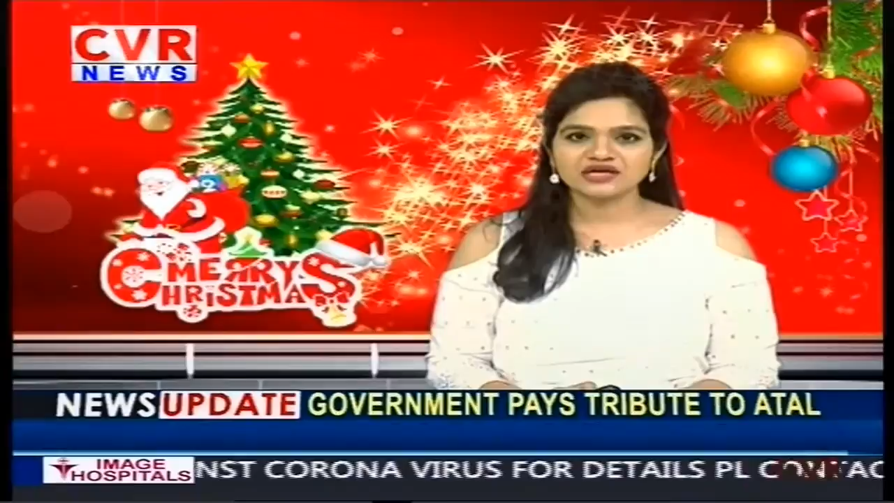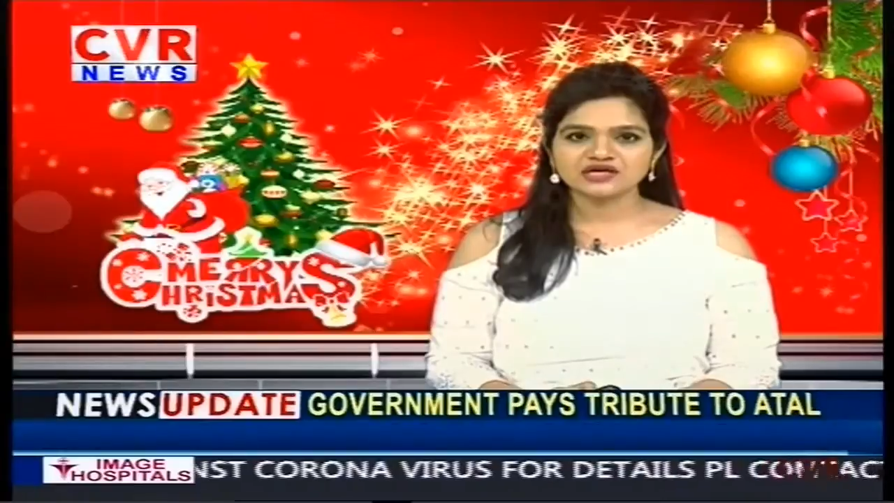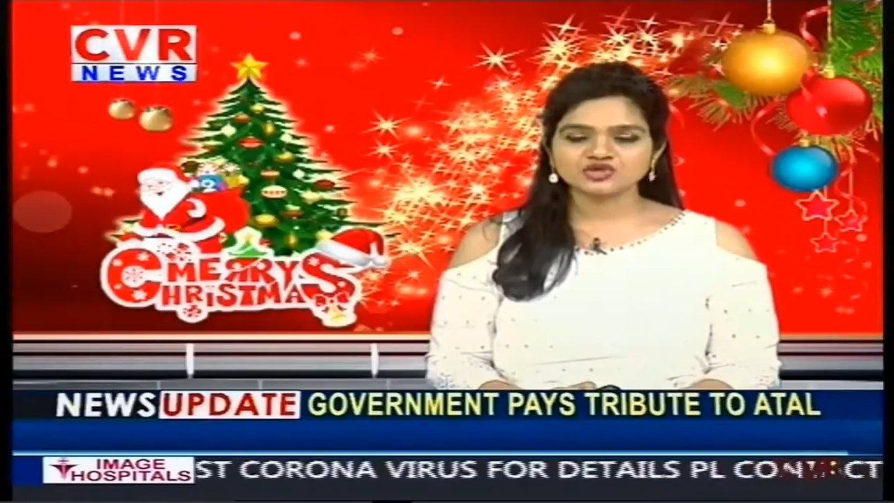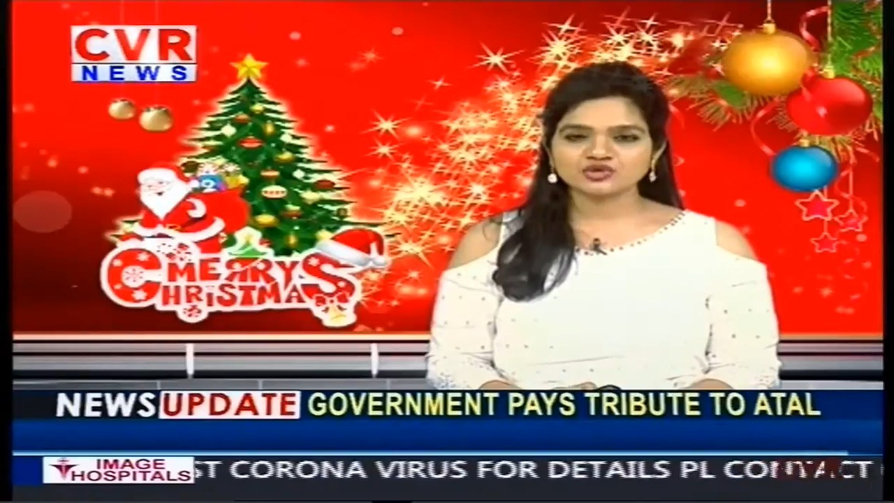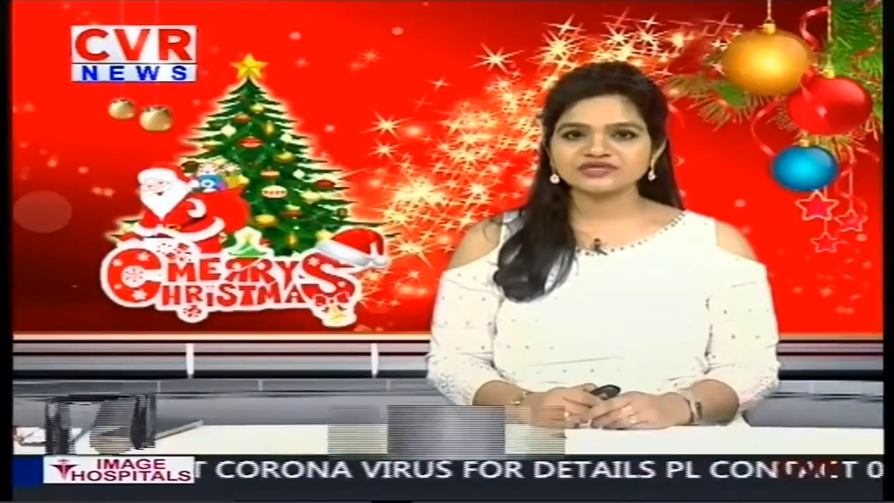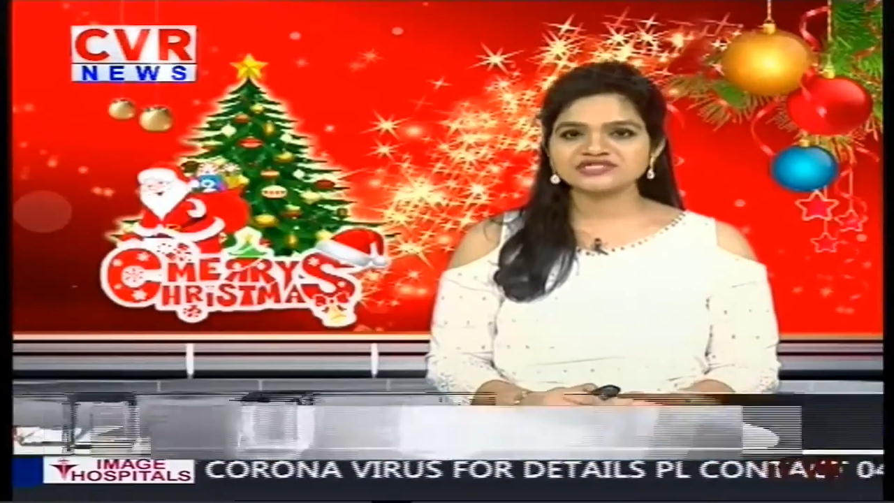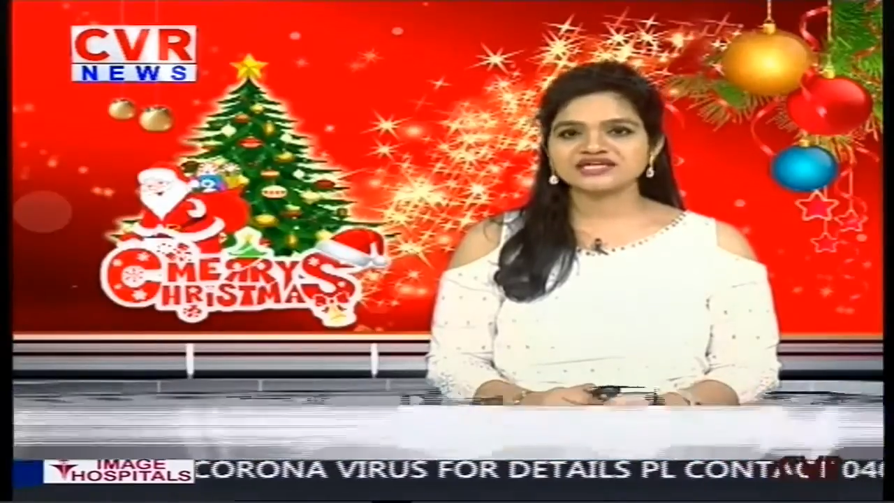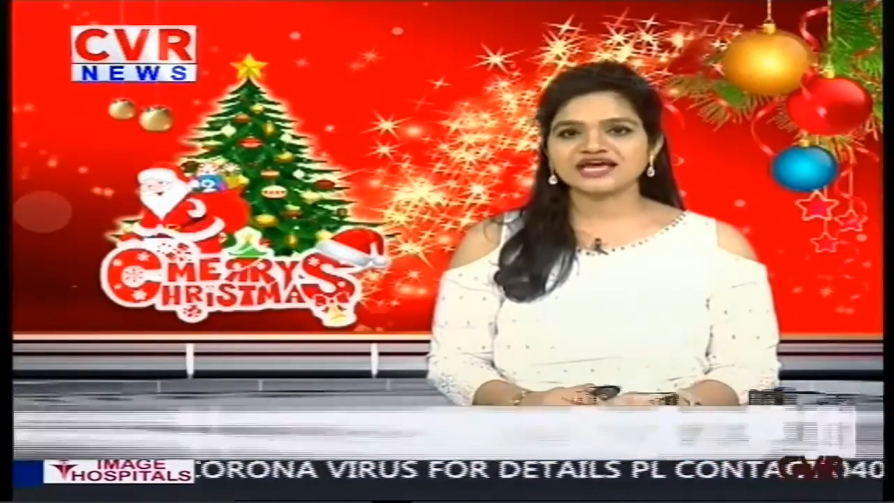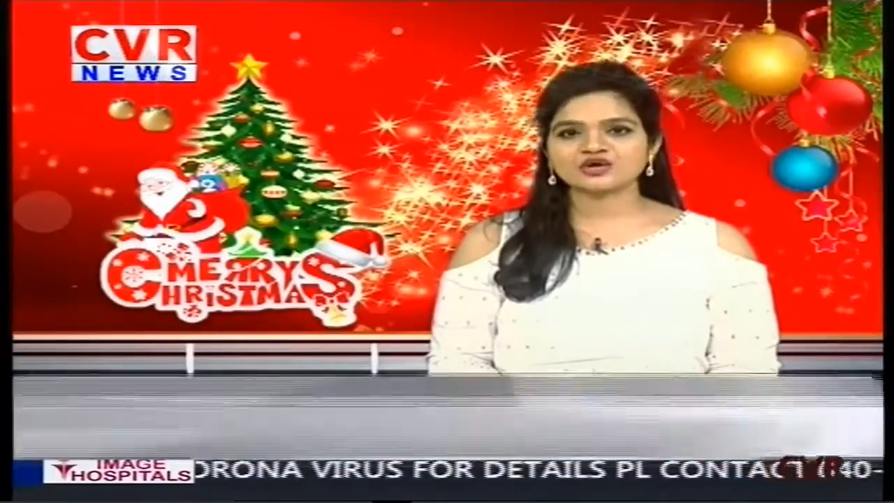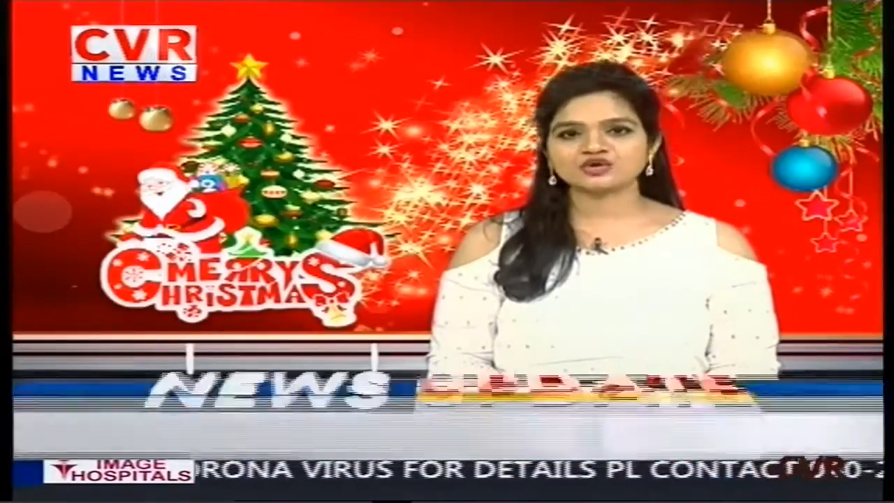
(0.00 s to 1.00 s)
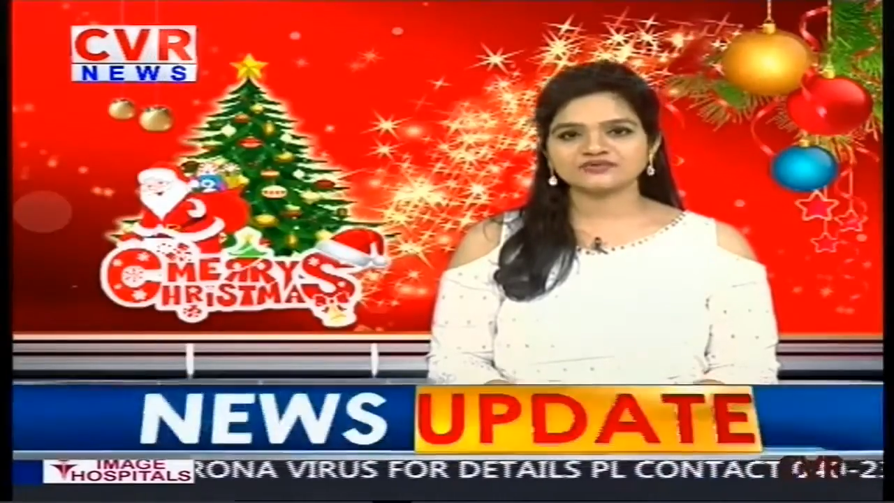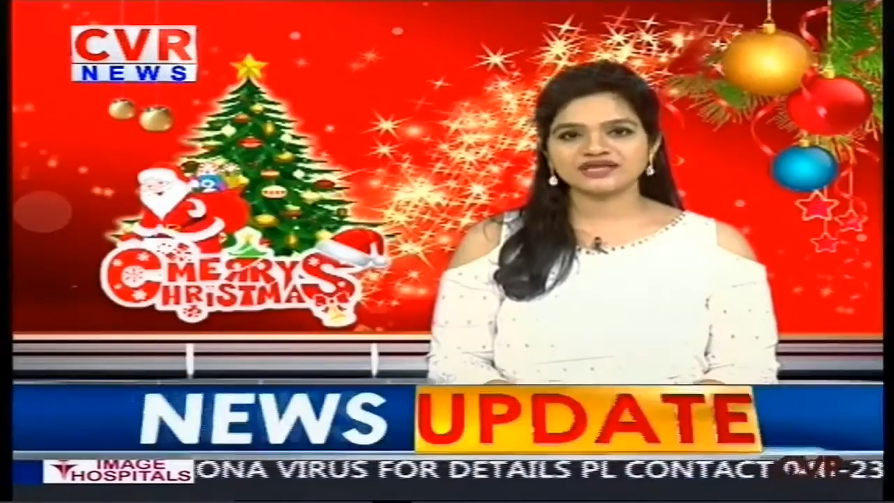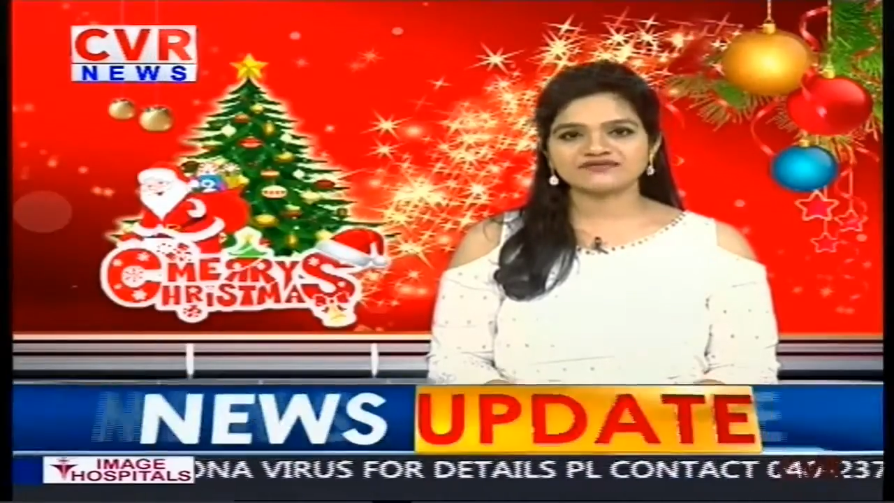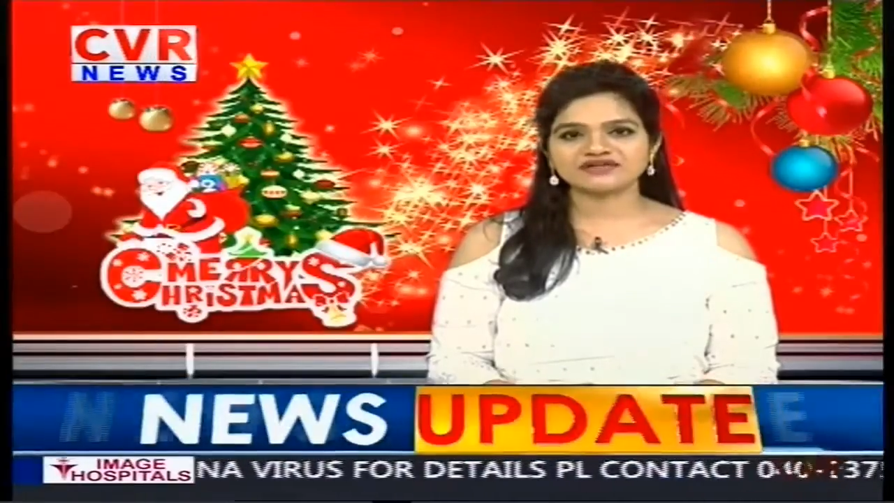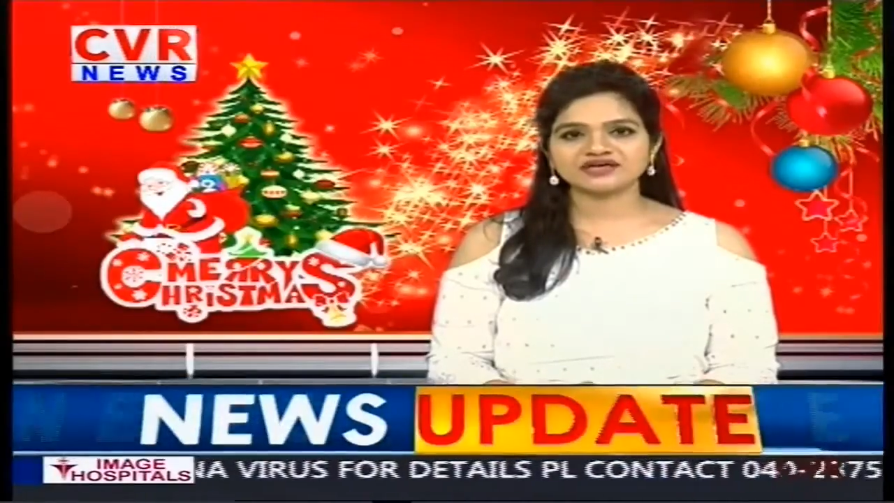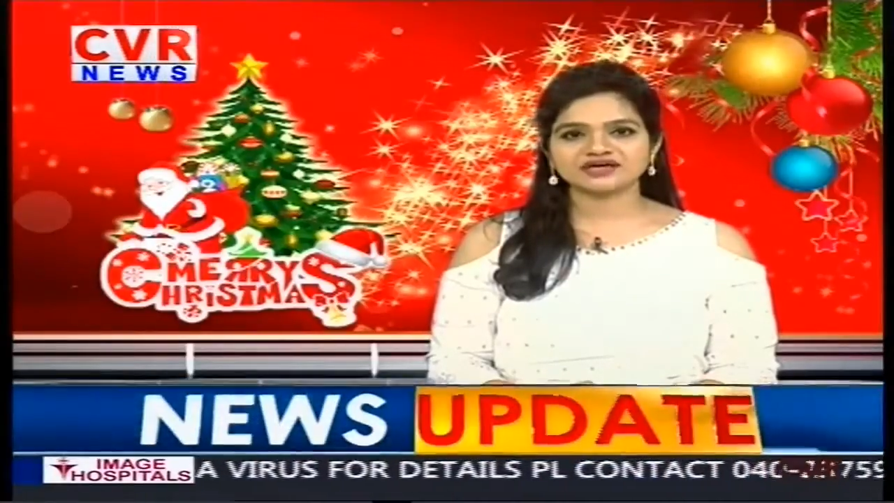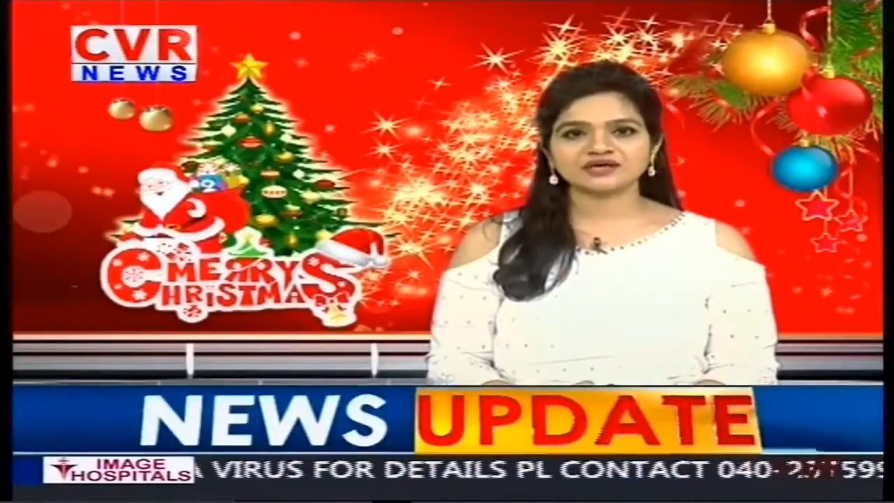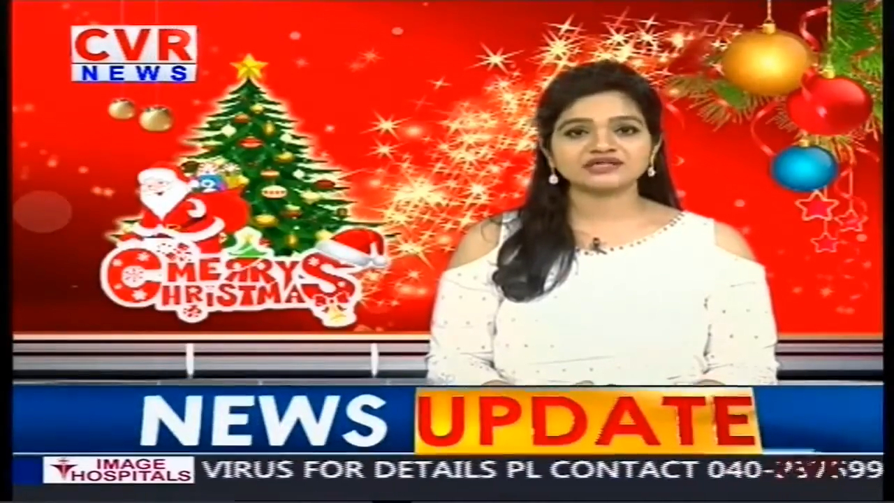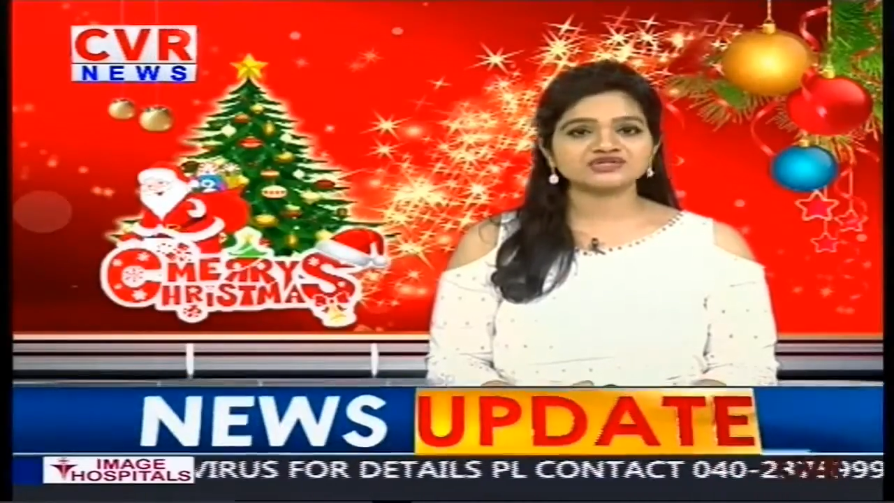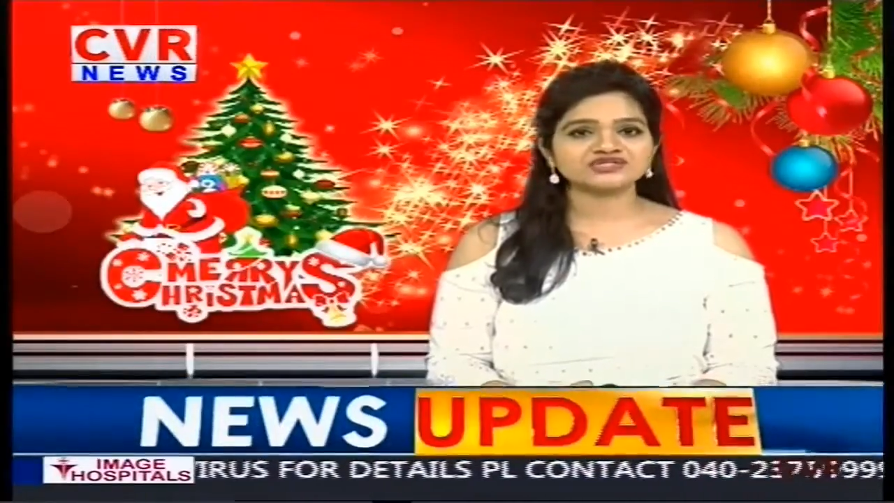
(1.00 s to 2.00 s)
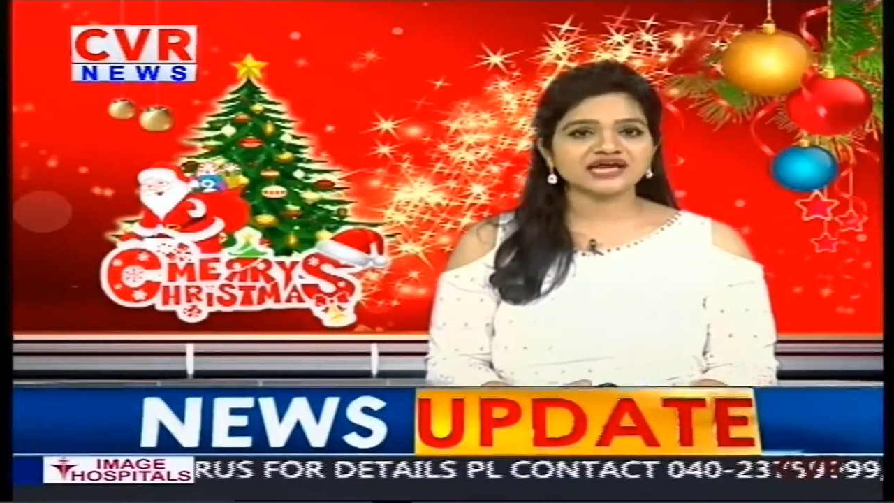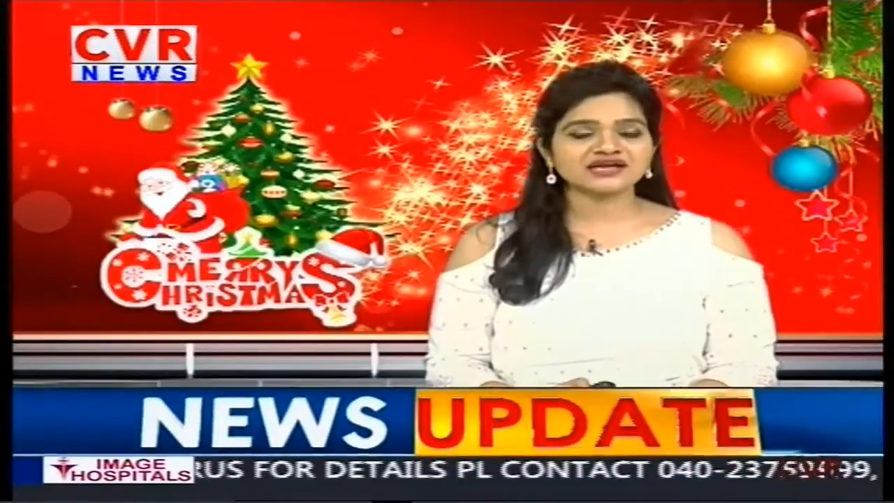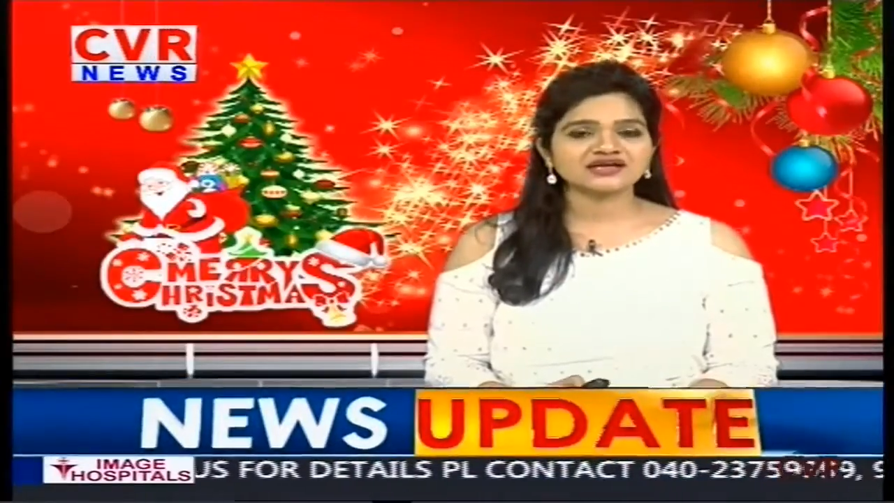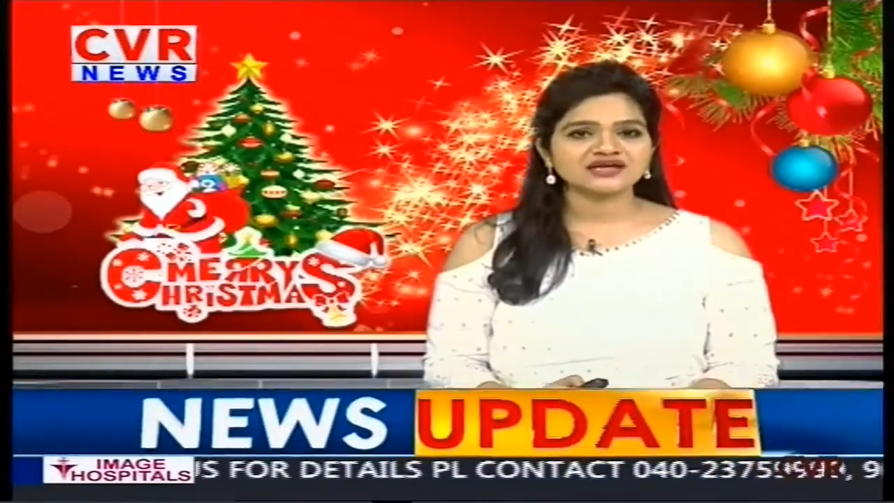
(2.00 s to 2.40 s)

Thomas said, I hope they will understand